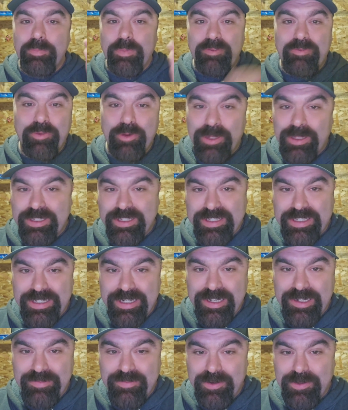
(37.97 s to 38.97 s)
before he
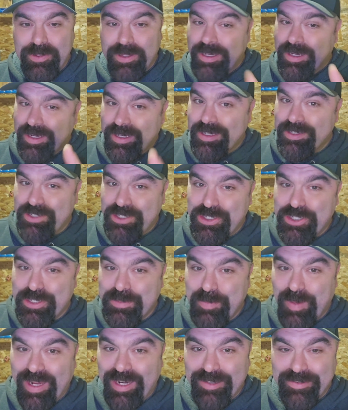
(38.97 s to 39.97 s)
listened any further, because he
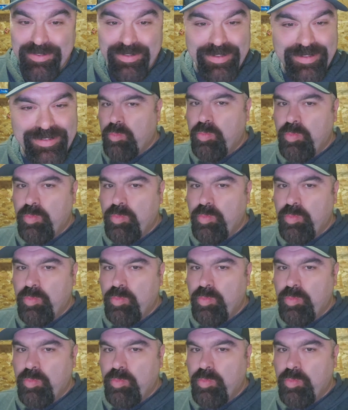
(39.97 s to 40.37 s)
just might have.